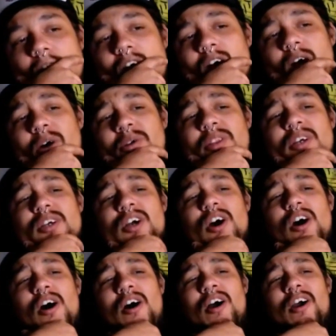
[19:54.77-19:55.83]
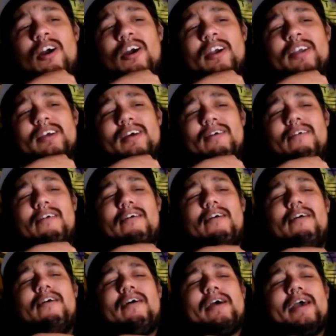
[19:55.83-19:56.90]
Oh, the card.
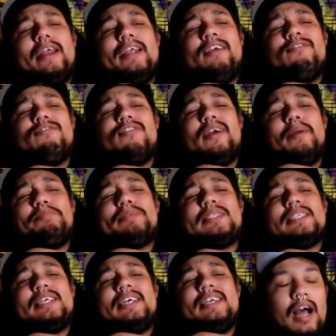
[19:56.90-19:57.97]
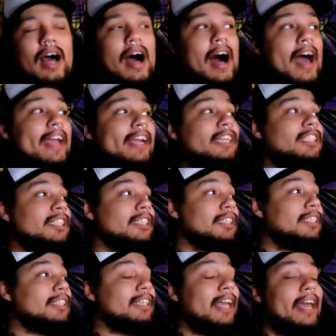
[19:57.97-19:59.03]
Oh, and he rips it. I
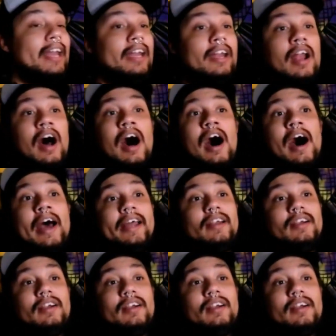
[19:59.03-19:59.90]
just cannot